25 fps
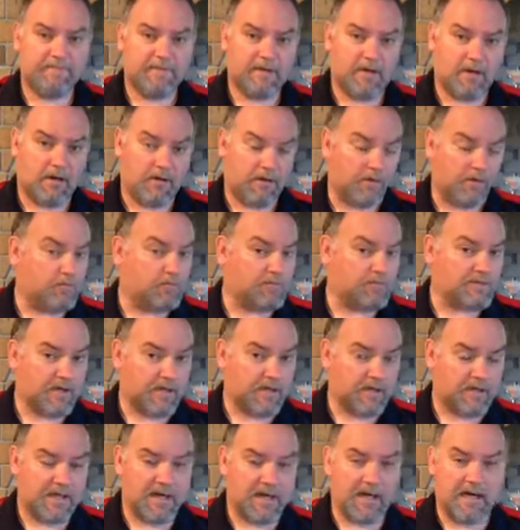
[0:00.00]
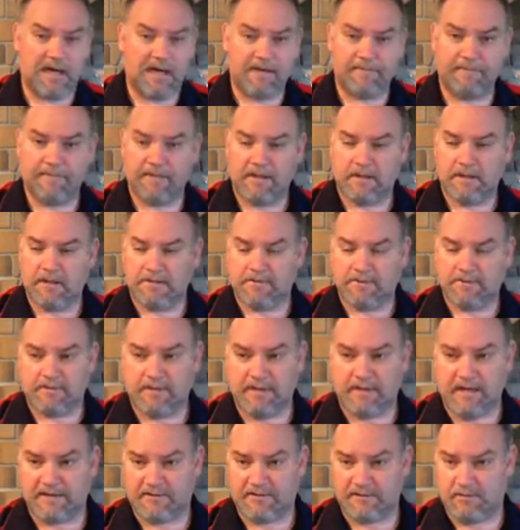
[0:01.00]
I thought was okay,
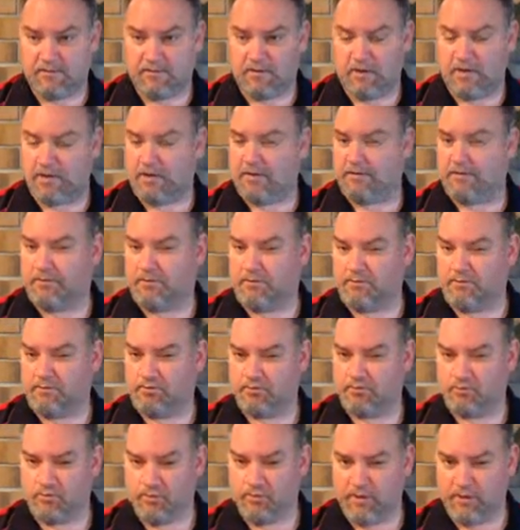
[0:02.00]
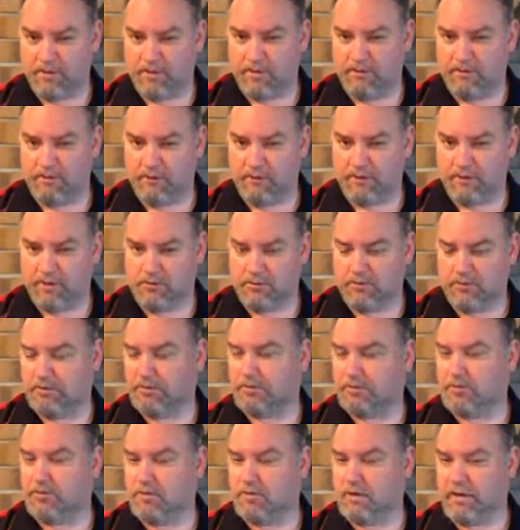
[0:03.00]
2009 I thought was really
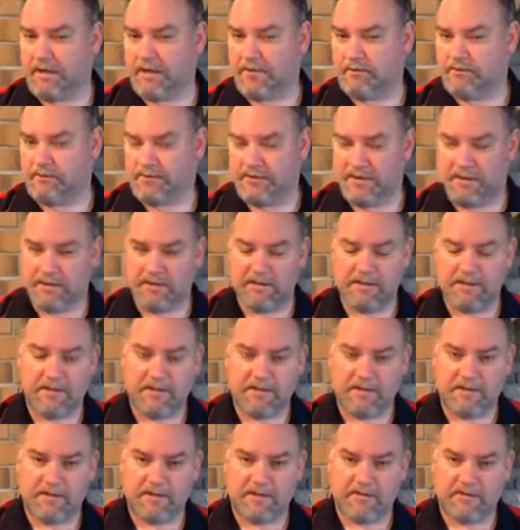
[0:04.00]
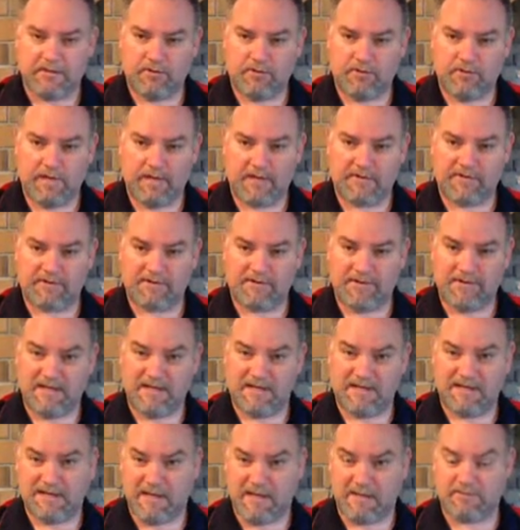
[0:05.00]
good and quite interesting, and
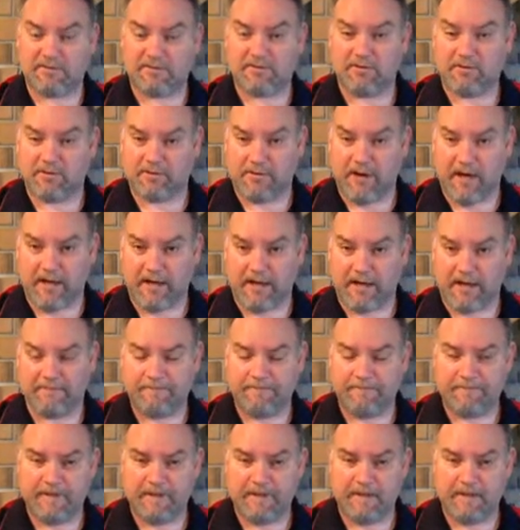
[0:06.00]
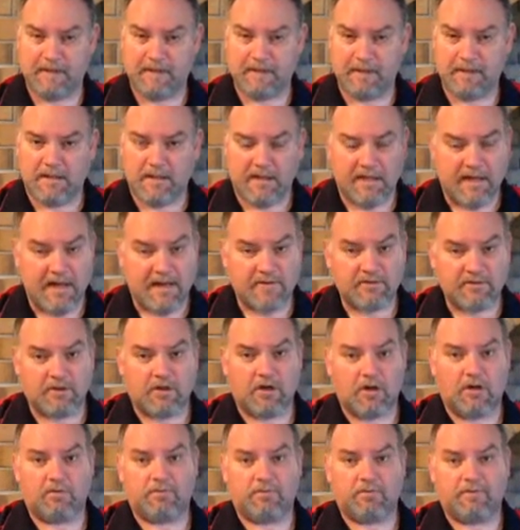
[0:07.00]
2010 is an absolute cracker. It actually
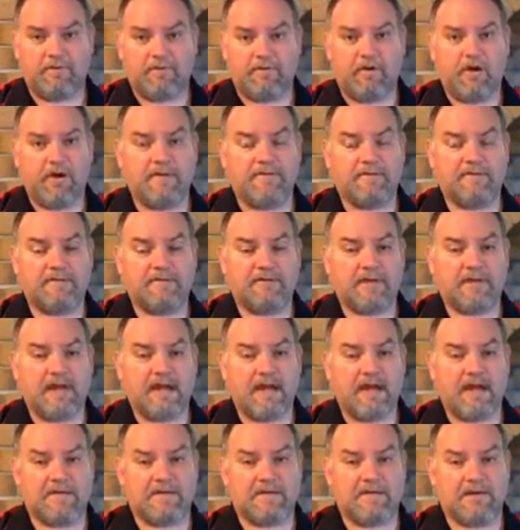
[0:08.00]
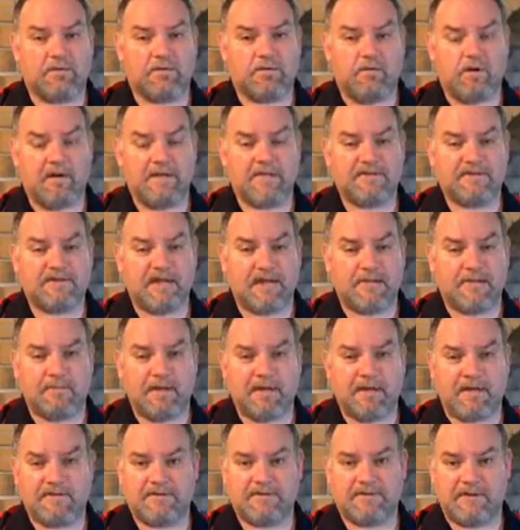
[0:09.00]
got 5 stars at a Wine State
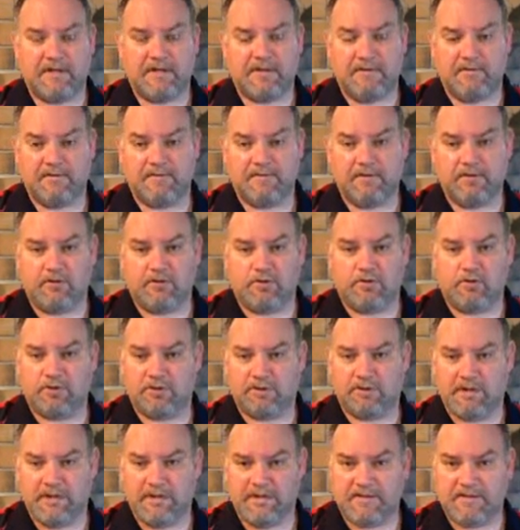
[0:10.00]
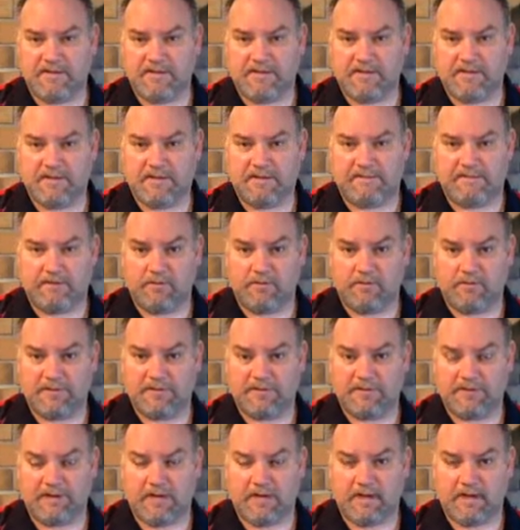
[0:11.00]
magazine for new releases a few
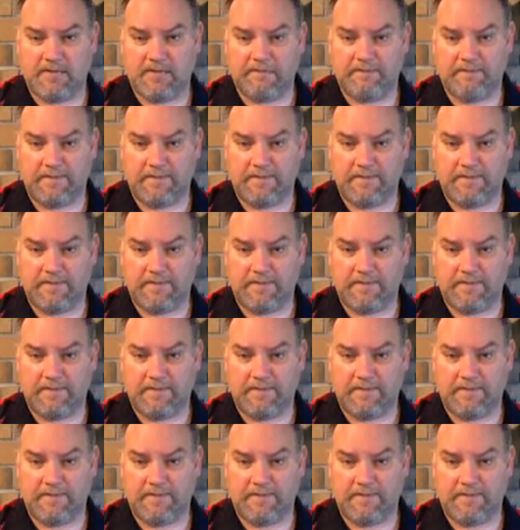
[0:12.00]
months ago.